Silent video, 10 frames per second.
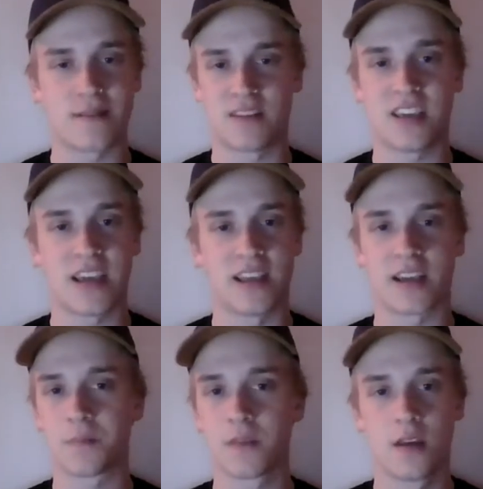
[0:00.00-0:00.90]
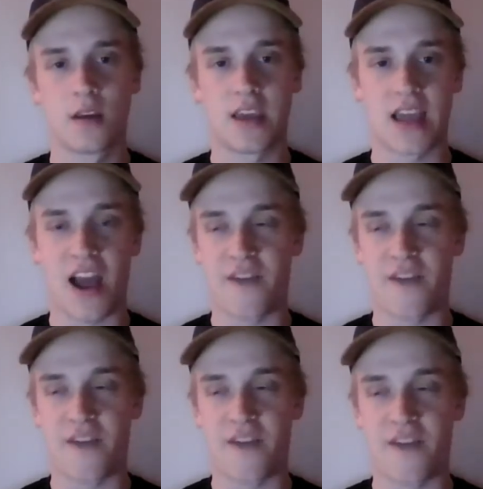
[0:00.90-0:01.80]
I think I
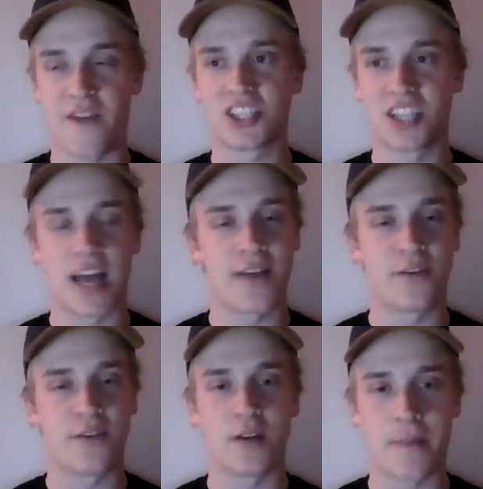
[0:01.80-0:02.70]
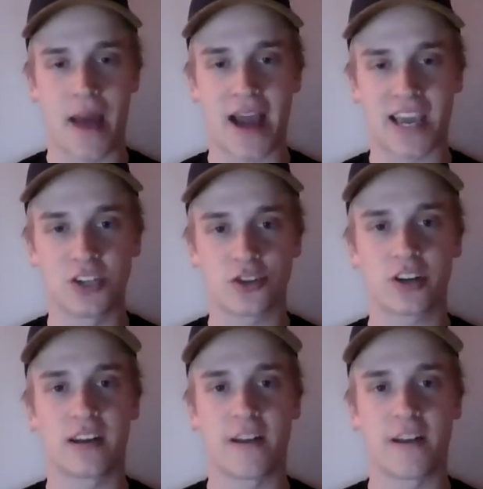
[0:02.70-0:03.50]
feel like he actually did have a back injury.